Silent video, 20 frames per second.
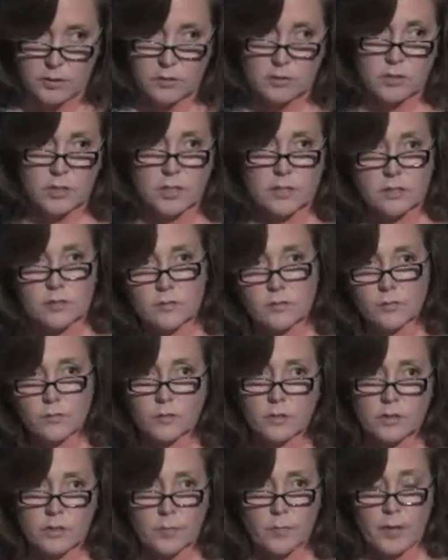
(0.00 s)
Just
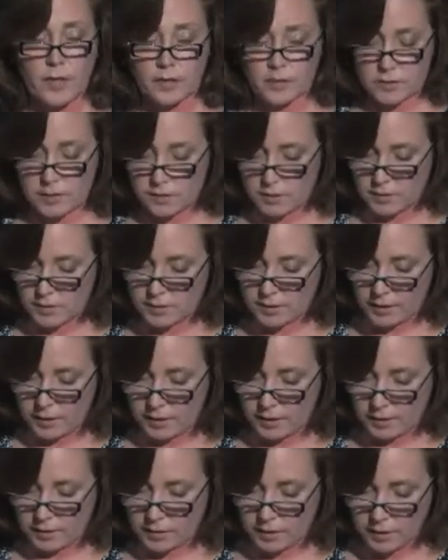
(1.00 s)
for comparison's
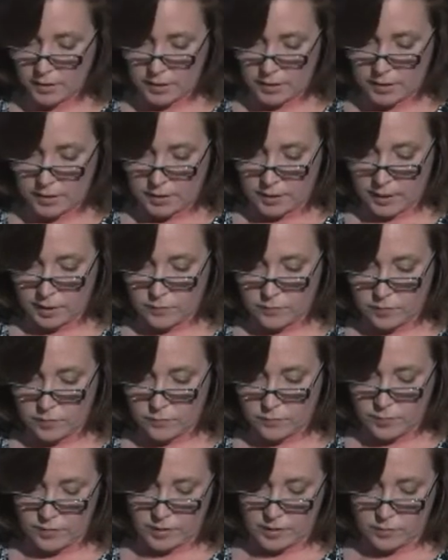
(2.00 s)
sake, that
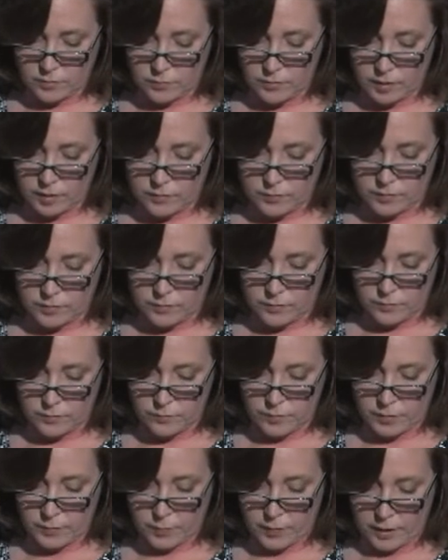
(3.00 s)
would be what would
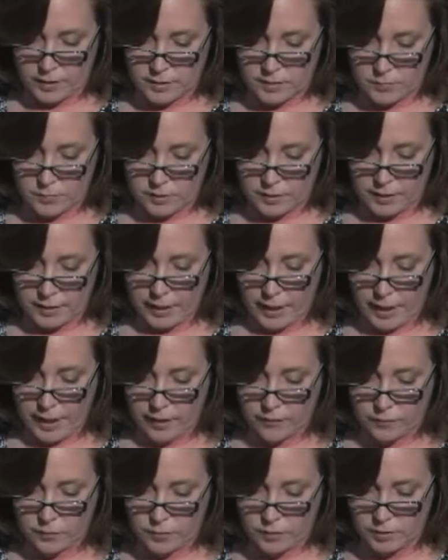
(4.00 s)
be approximately a
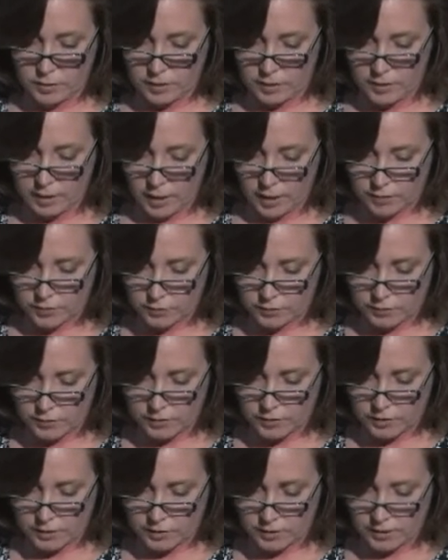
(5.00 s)
half a million
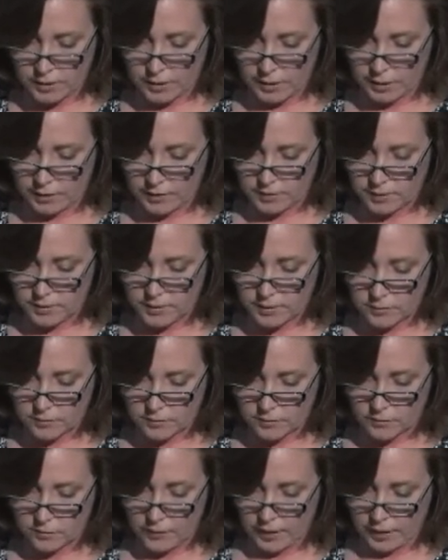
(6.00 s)
dollars in today's
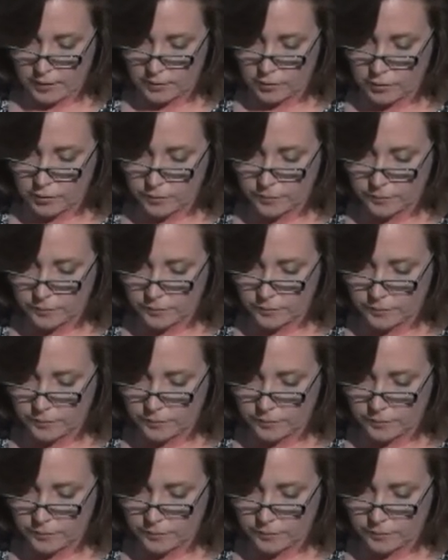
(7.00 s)
value.